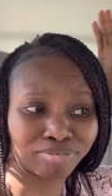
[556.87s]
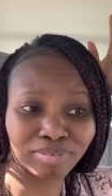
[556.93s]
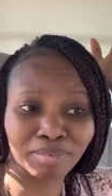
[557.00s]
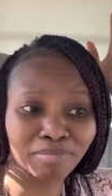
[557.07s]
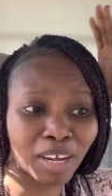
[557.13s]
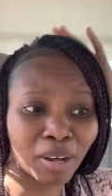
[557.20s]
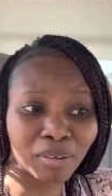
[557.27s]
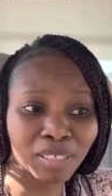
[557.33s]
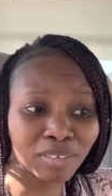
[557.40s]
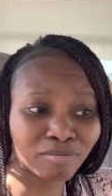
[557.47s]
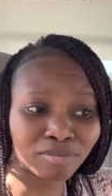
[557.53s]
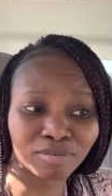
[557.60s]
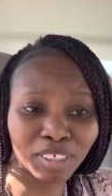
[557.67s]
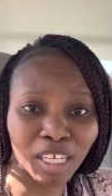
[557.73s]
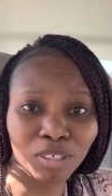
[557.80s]
mean, I was
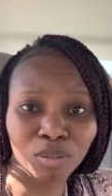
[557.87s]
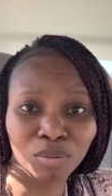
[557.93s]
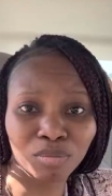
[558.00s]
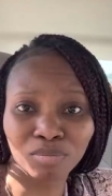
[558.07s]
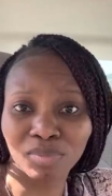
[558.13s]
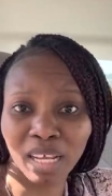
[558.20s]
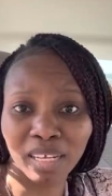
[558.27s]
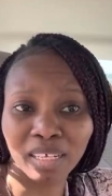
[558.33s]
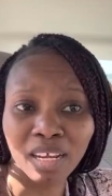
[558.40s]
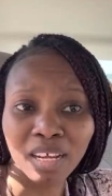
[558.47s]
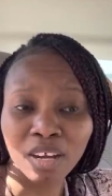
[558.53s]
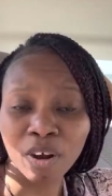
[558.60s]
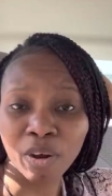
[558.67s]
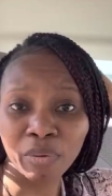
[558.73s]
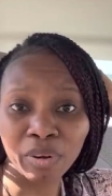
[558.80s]
even trying to, like,
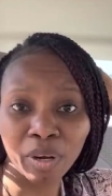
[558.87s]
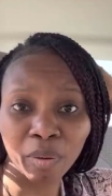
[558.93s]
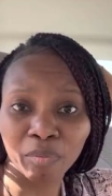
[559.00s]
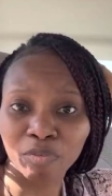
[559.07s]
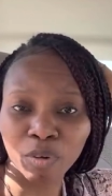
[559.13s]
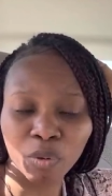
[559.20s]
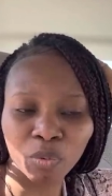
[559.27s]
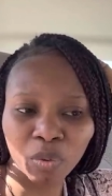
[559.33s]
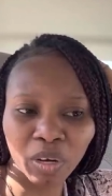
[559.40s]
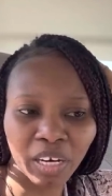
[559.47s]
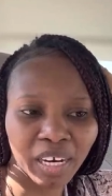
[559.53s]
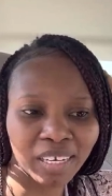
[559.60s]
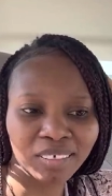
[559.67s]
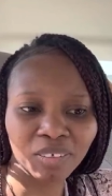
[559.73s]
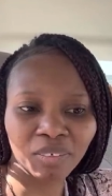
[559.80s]
hurry up for work
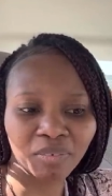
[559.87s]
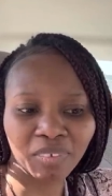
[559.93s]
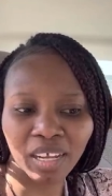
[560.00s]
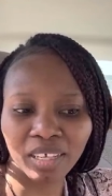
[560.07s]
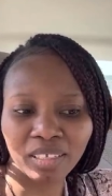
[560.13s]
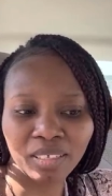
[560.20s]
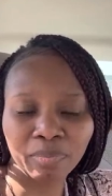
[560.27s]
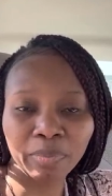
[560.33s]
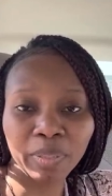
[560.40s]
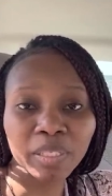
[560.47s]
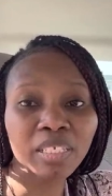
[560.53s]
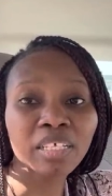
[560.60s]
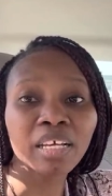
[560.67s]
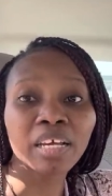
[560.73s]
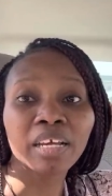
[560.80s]
and all of that.
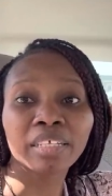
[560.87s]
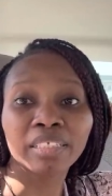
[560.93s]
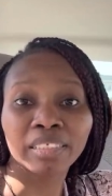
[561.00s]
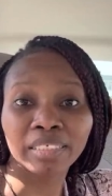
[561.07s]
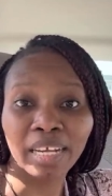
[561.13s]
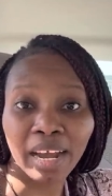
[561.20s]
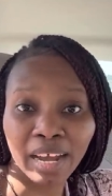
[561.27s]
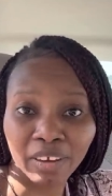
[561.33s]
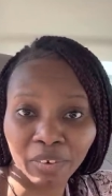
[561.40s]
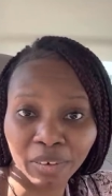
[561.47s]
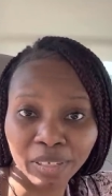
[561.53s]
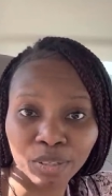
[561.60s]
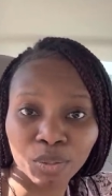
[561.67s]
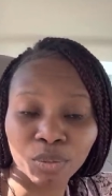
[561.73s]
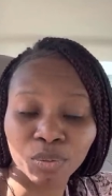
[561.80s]
But the Sha
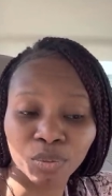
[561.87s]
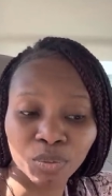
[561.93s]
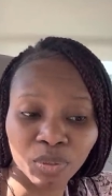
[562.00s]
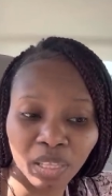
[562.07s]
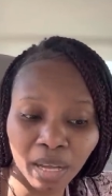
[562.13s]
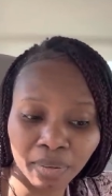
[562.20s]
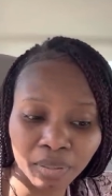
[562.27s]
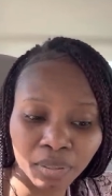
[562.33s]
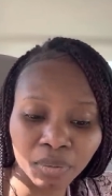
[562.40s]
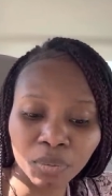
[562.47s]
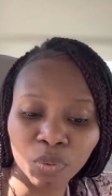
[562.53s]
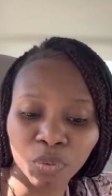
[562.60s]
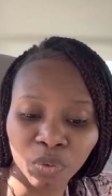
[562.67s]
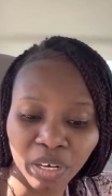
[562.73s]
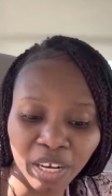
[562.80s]
agreed to two
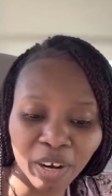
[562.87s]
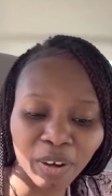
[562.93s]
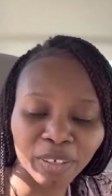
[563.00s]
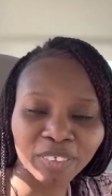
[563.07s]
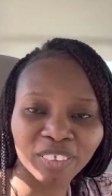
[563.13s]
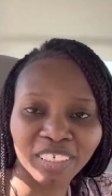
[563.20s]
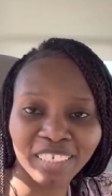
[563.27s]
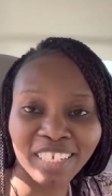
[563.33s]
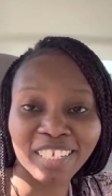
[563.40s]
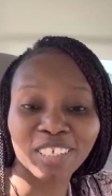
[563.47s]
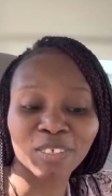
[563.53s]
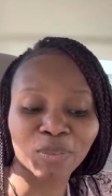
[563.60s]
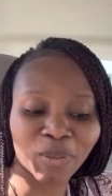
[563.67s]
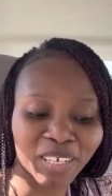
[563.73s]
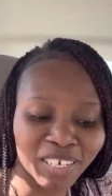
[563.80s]
thousand three hundred dollars.
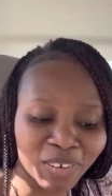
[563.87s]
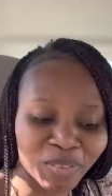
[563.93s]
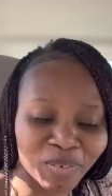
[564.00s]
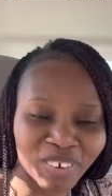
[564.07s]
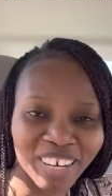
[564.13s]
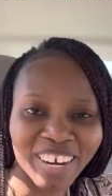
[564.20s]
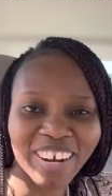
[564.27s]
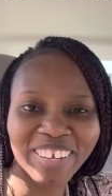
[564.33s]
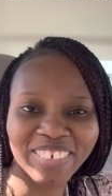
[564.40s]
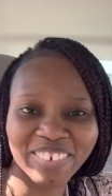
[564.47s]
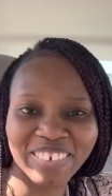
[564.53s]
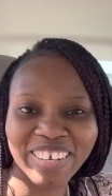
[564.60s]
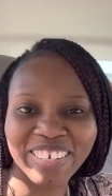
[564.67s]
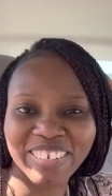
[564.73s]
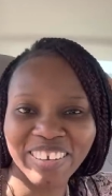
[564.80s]
That's two thousand three
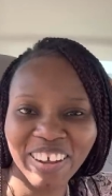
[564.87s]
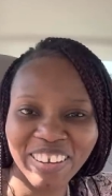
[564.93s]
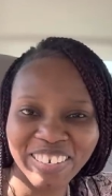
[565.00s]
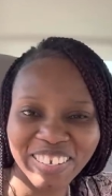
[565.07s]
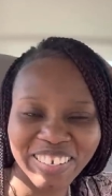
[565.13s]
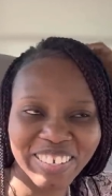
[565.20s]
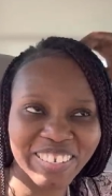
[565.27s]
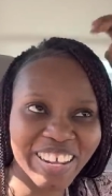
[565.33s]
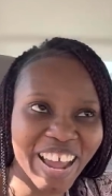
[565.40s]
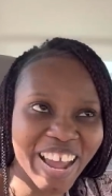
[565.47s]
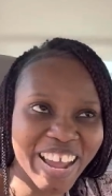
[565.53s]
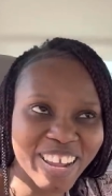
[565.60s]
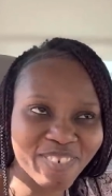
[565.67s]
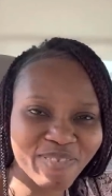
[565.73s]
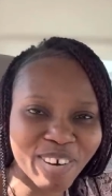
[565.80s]
hundred dollars.
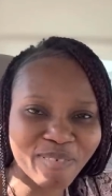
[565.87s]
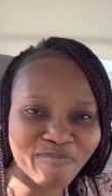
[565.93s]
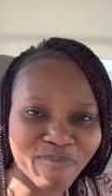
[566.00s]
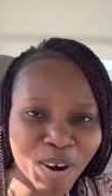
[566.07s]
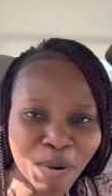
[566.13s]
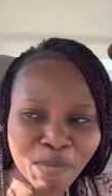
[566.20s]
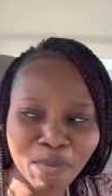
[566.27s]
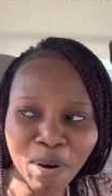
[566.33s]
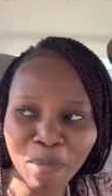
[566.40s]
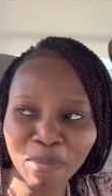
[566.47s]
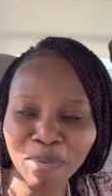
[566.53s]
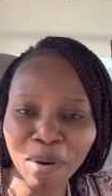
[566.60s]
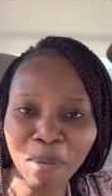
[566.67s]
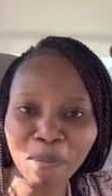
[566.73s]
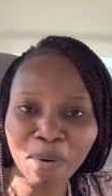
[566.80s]
Yay! Whoop, whoop, whoop,
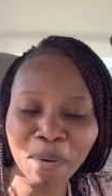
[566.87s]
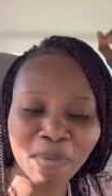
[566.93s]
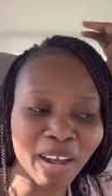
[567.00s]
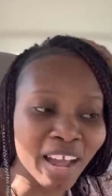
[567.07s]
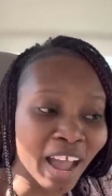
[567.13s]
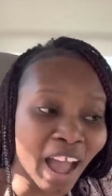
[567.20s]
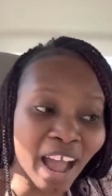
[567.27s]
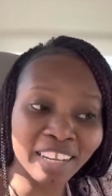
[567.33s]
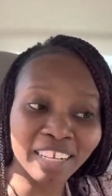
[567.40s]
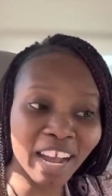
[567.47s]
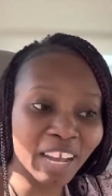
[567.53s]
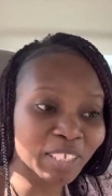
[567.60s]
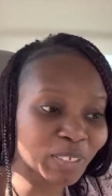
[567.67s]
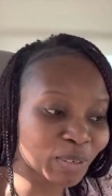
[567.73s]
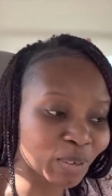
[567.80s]
whoop, whoop. And the
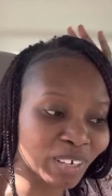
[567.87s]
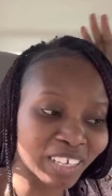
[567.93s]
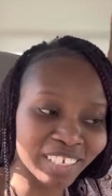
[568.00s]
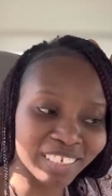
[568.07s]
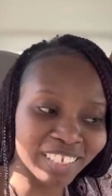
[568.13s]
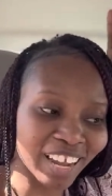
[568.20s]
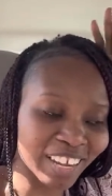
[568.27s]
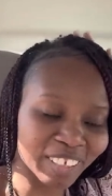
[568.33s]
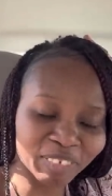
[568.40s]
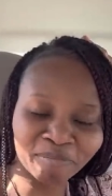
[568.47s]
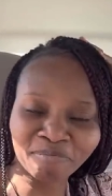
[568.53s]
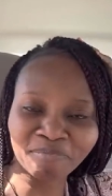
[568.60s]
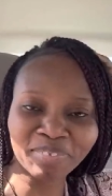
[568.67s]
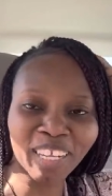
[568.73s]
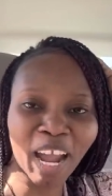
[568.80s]
car is so clean. Like,
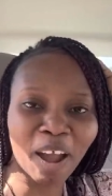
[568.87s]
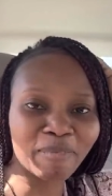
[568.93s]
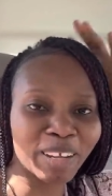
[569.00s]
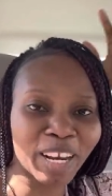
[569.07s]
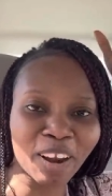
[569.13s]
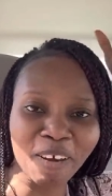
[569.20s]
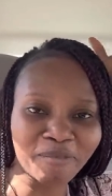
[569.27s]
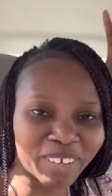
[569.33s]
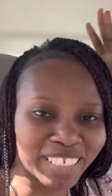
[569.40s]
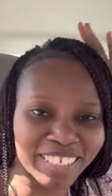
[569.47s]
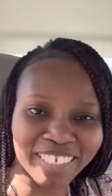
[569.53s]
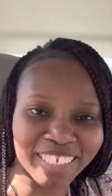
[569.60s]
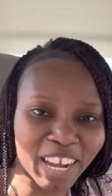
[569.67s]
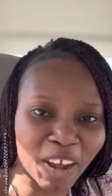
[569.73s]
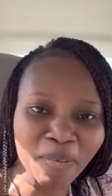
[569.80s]
I'm in love with
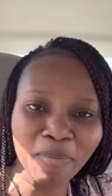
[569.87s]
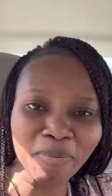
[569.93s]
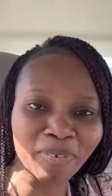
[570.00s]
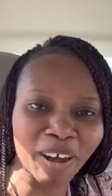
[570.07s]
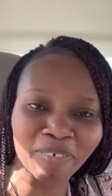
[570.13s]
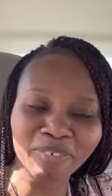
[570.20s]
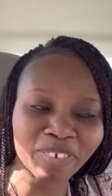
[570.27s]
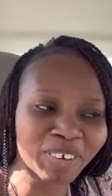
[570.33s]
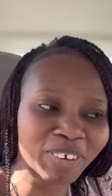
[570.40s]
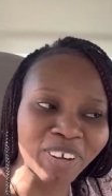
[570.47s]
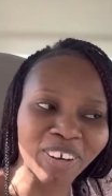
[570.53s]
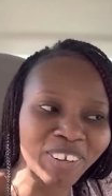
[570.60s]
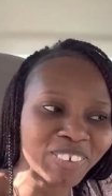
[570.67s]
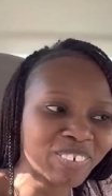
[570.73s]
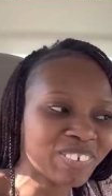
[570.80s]
this car. You people have no
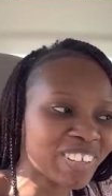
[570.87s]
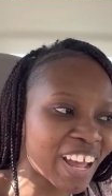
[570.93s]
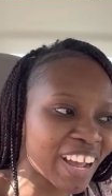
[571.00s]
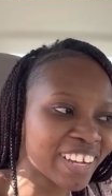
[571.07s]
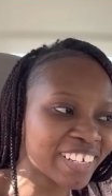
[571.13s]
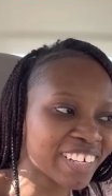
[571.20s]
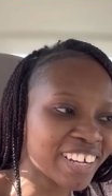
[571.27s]
clue. Like,